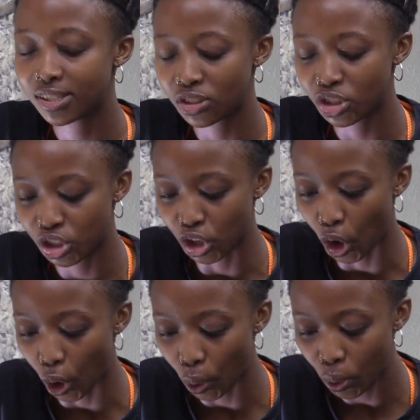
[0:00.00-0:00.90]

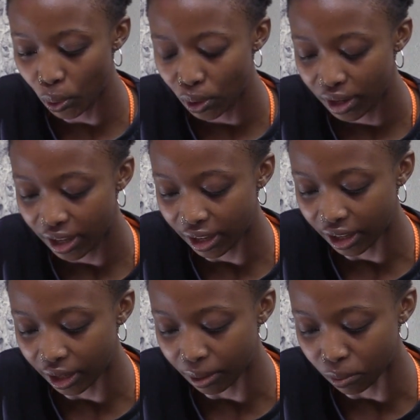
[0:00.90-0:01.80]
show,
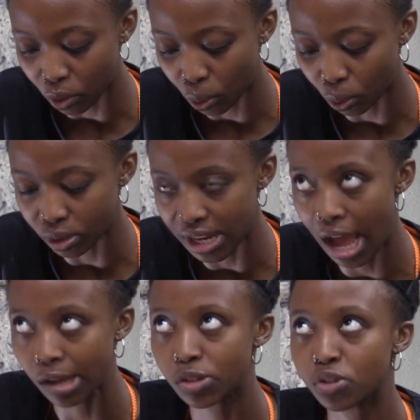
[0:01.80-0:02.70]
called
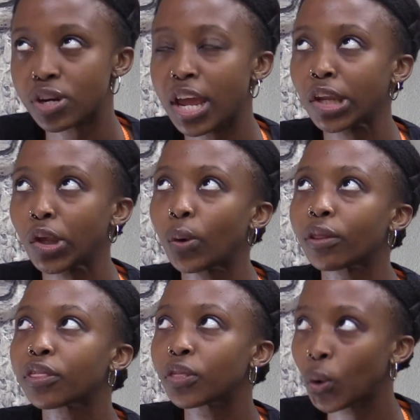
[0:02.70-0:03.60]
How to Train Your
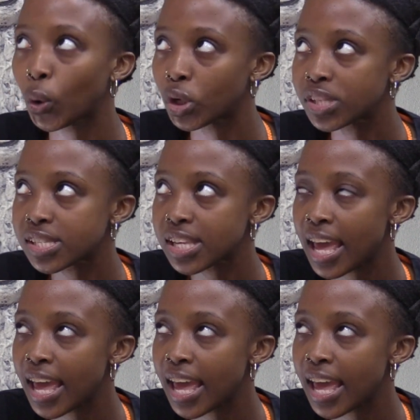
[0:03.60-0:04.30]
Thoughts.